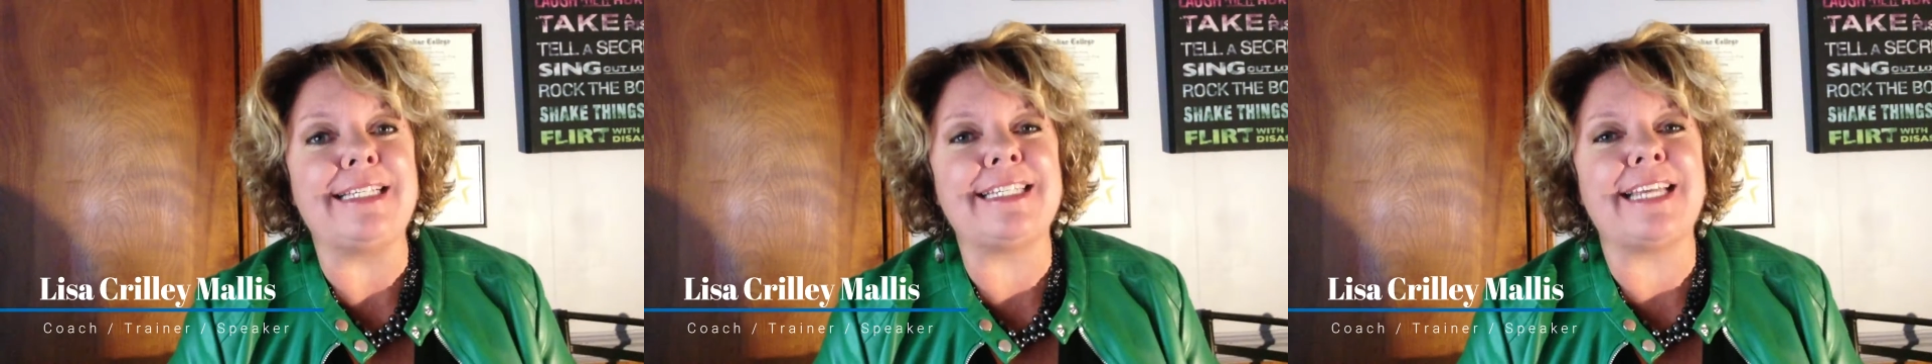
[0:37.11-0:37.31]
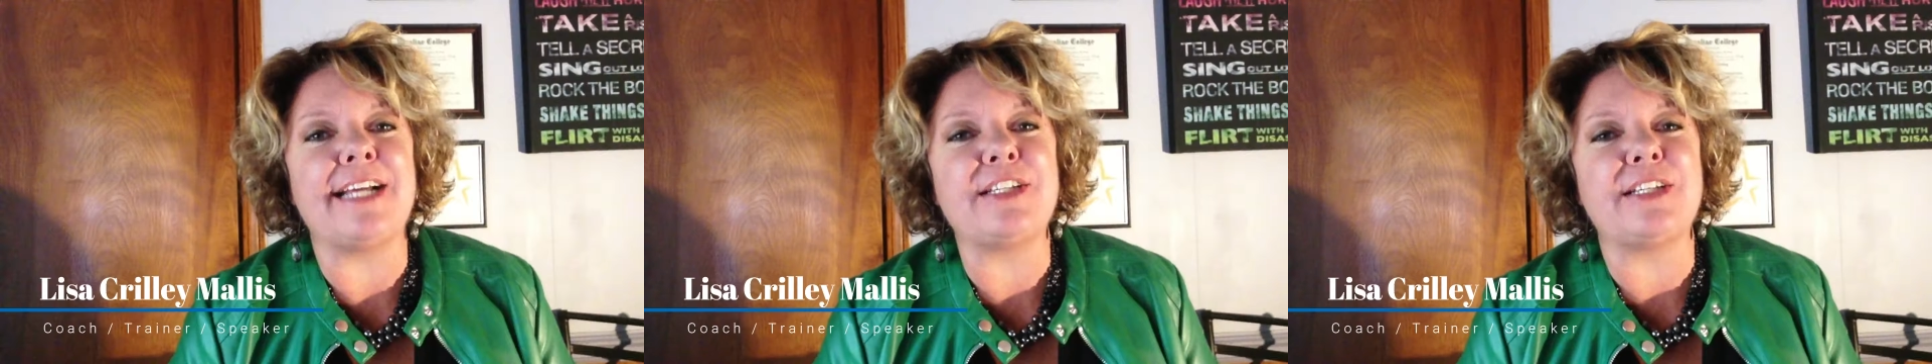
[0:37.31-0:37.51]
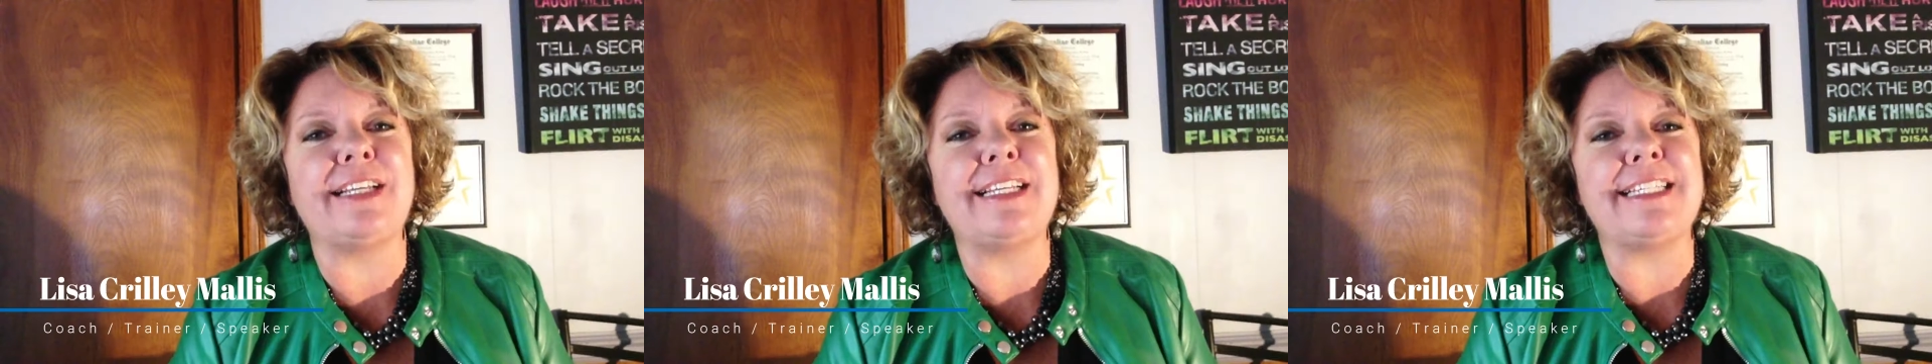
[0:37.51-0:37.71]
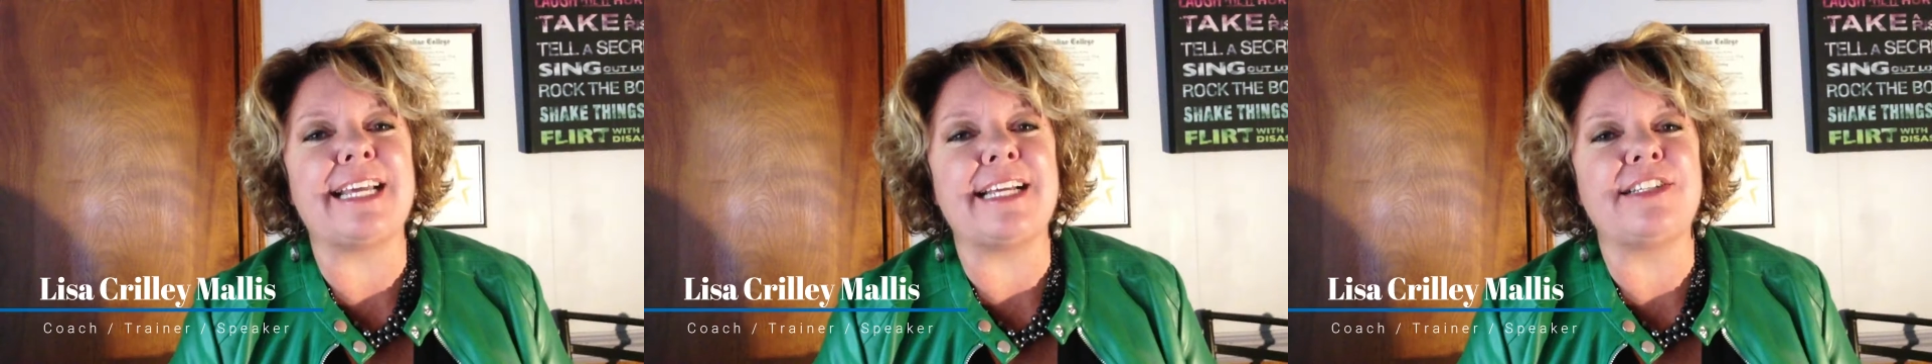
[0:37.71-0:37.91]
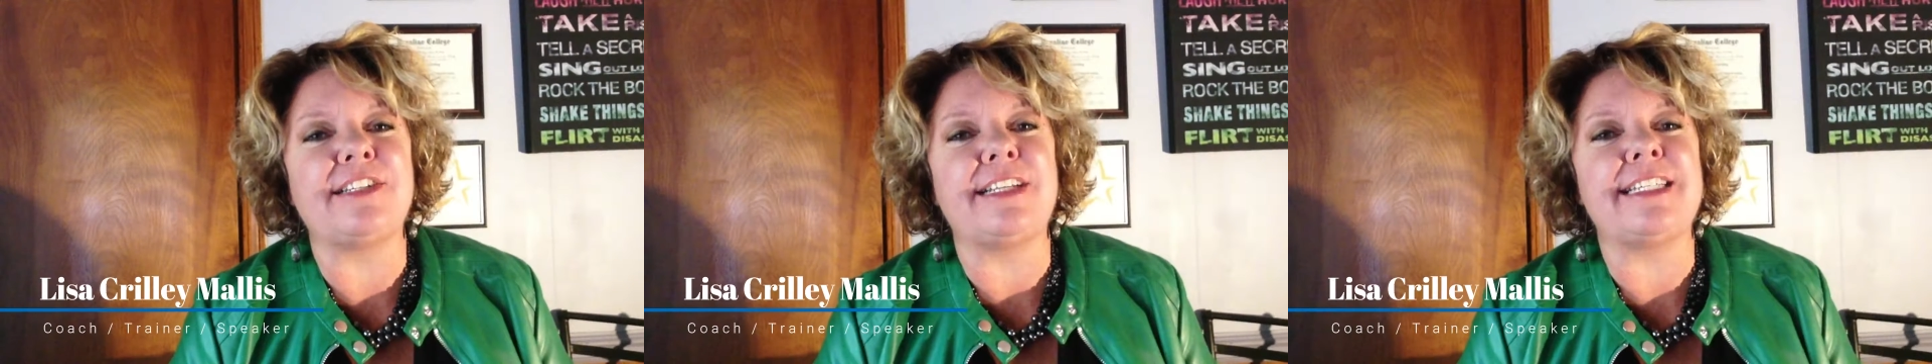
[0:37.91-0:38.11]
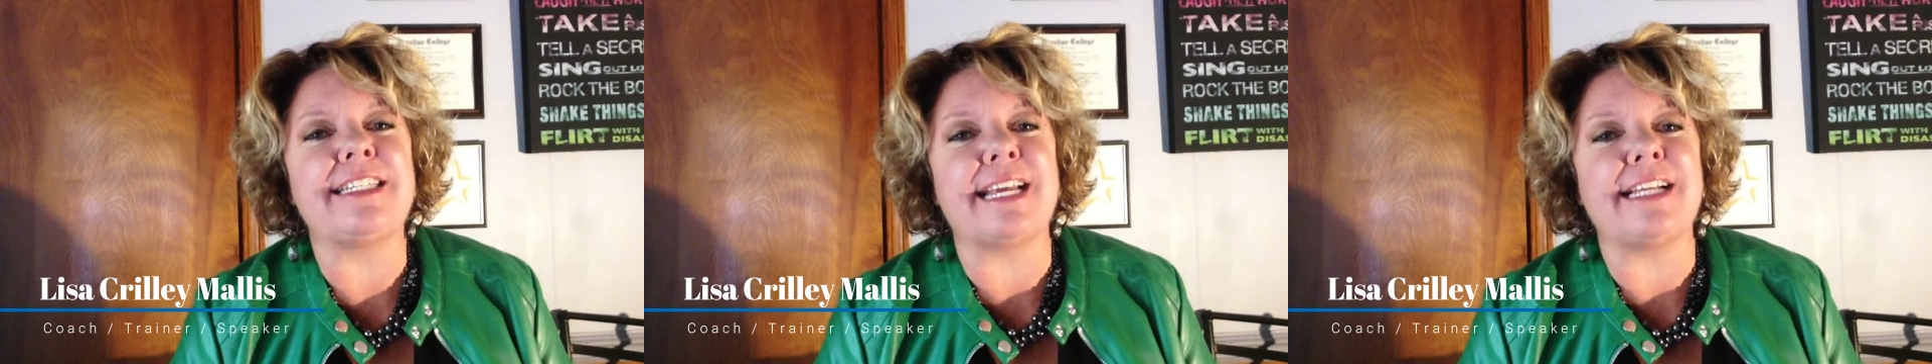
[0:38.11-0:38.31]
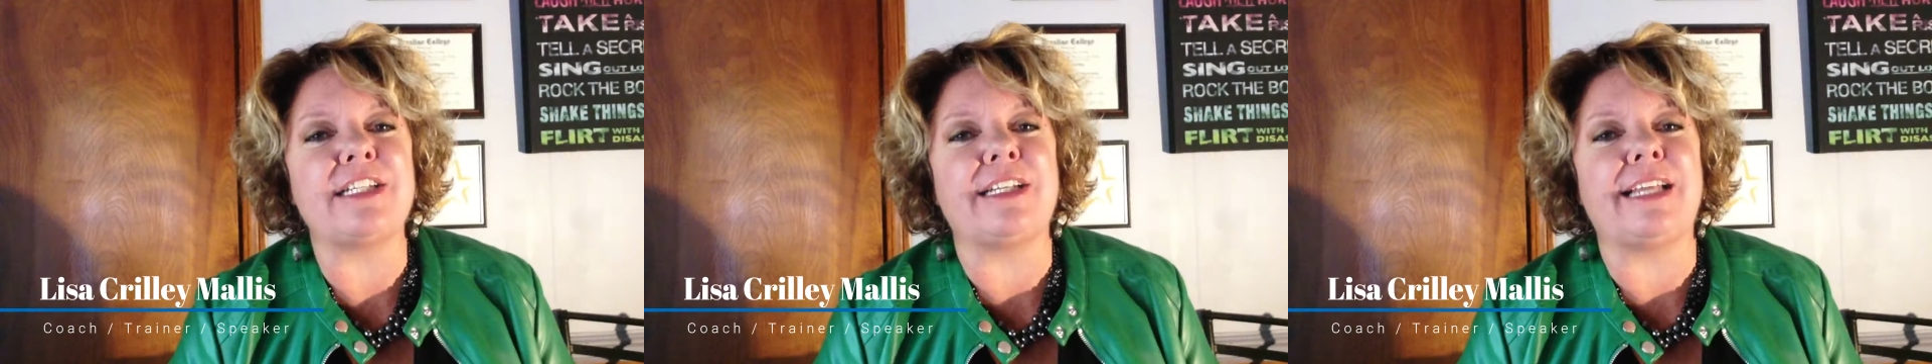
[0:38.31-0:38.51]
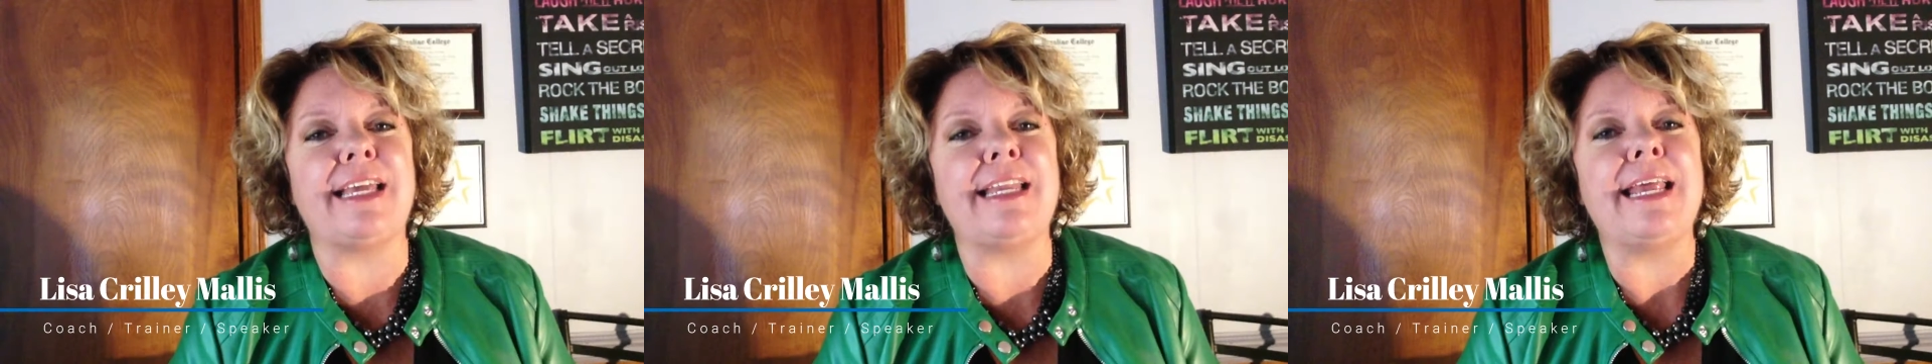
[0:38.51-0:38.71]
schedule it, schedule it,
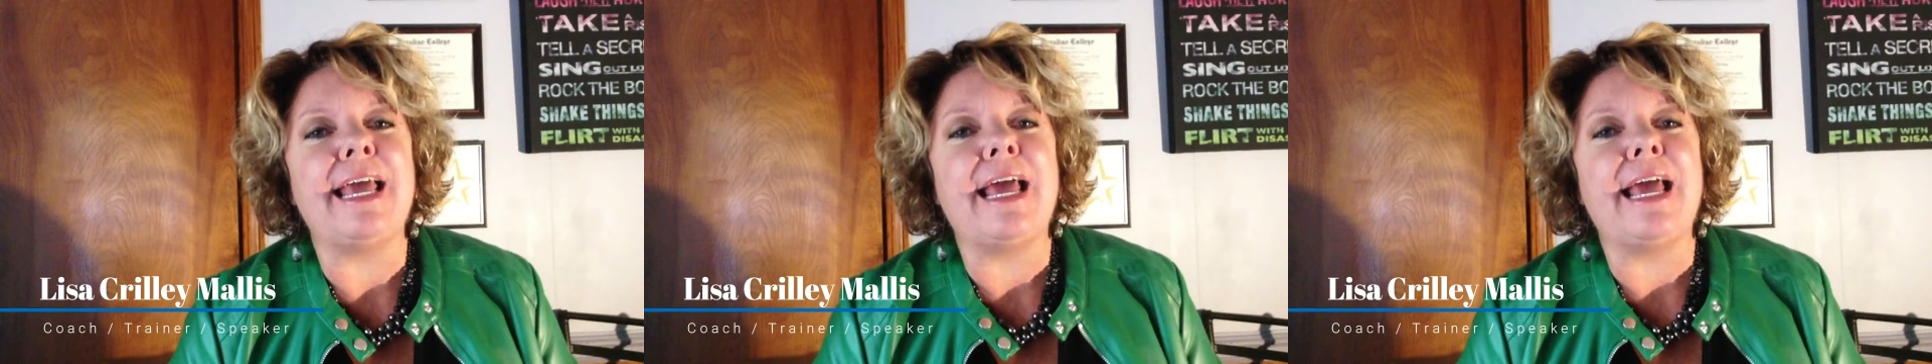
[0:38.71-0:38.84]
schedule it.